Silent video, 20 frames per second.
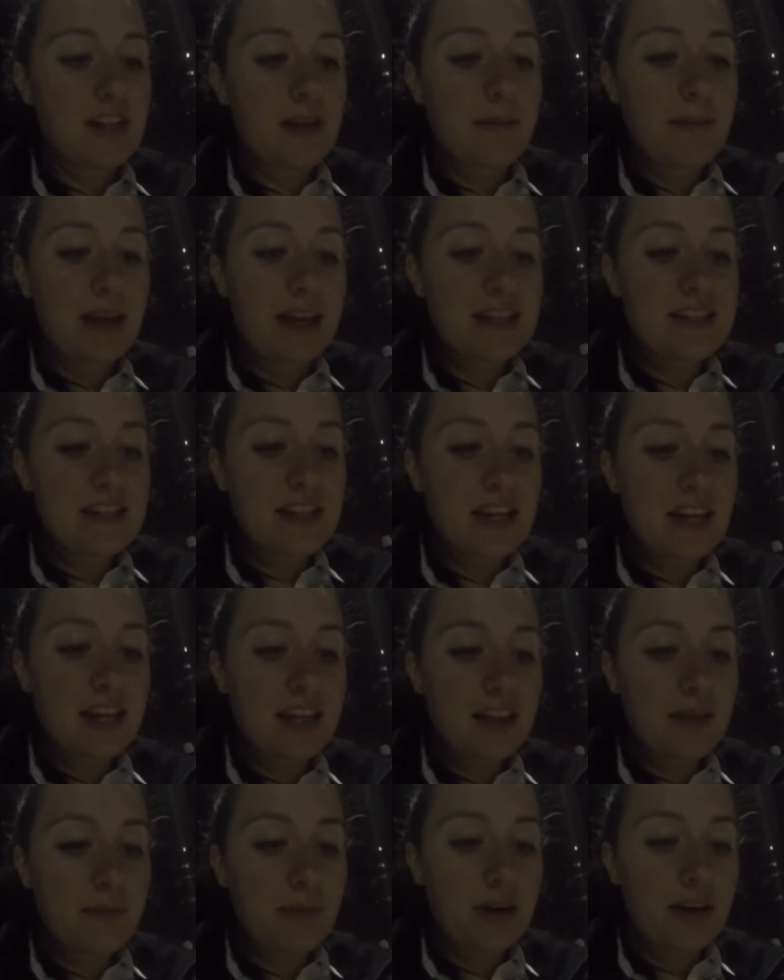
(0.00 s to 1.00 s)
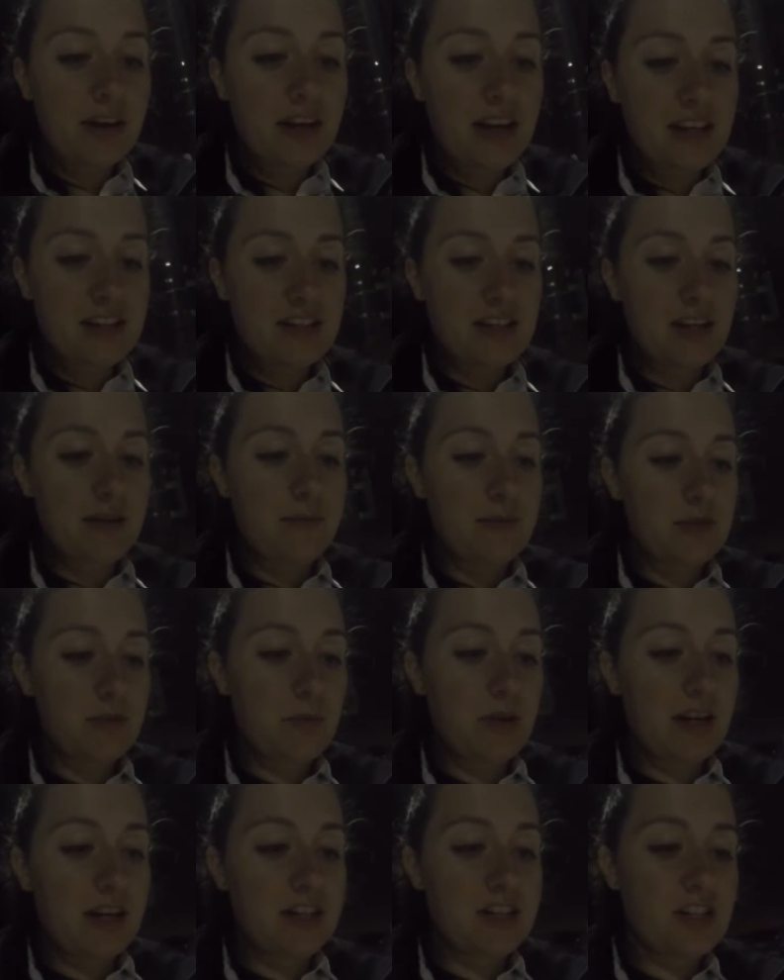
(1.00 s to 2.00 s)
a man sitting at the bar next to him was
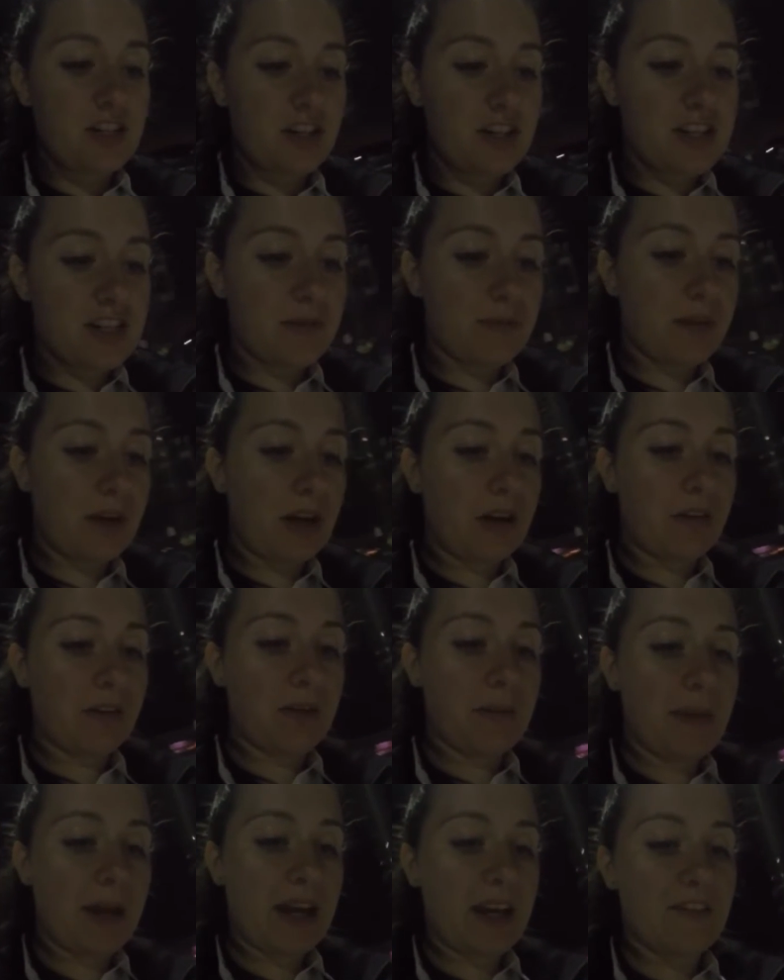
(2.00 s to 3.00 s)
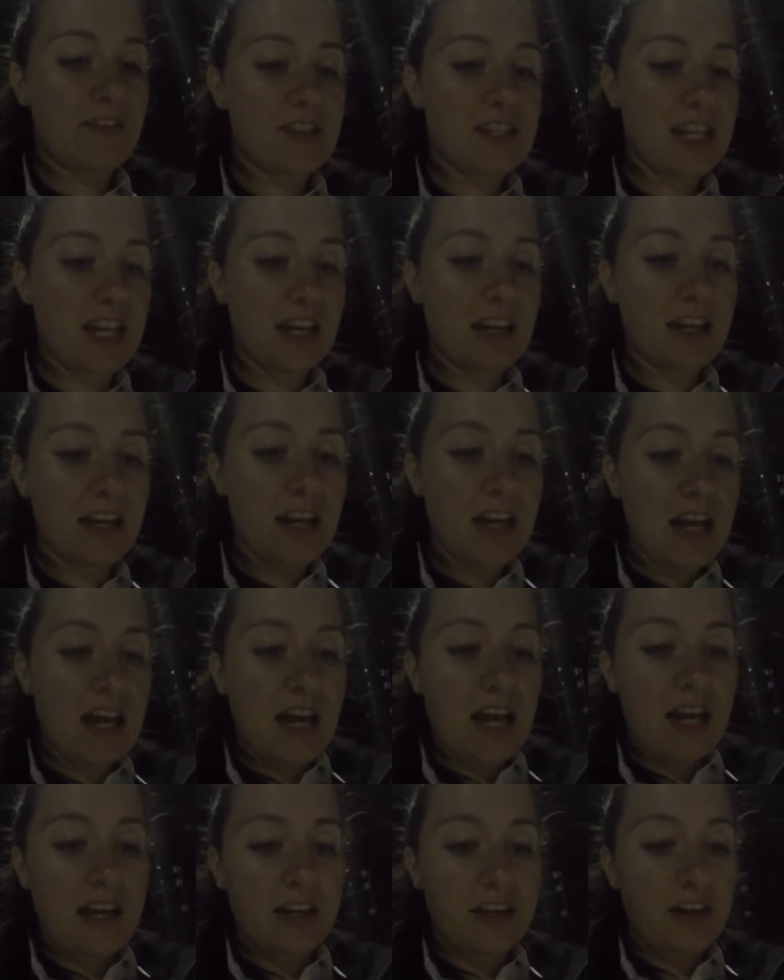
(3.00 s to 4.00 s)
wearing a dirty sombrero on the back of his head,
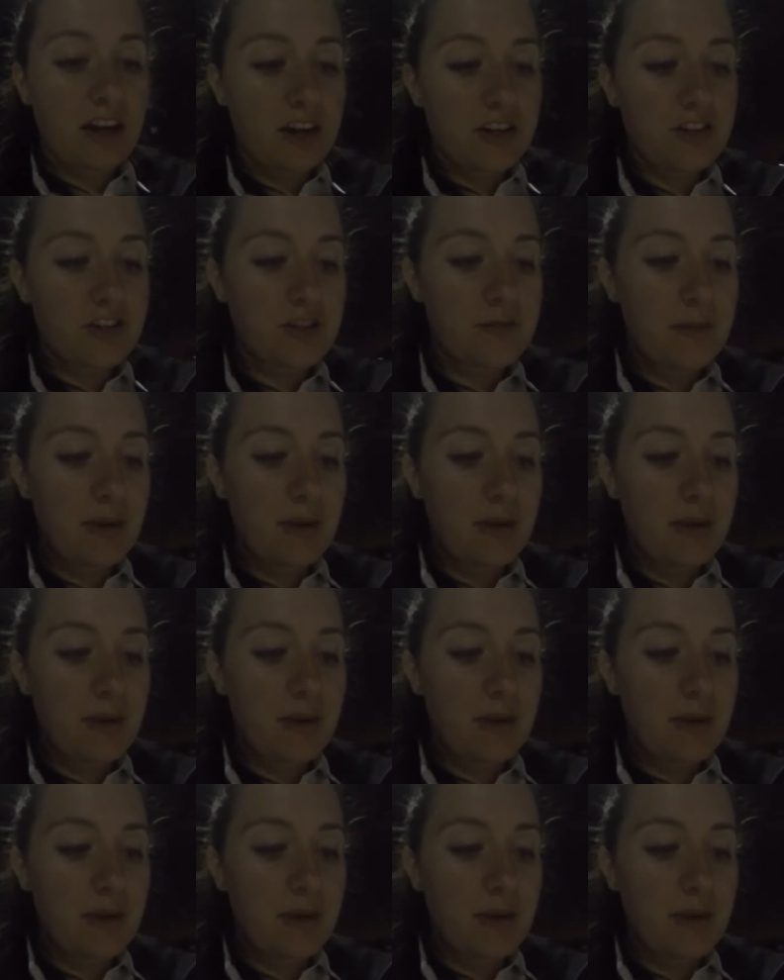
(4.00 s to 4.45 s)
and a cartridge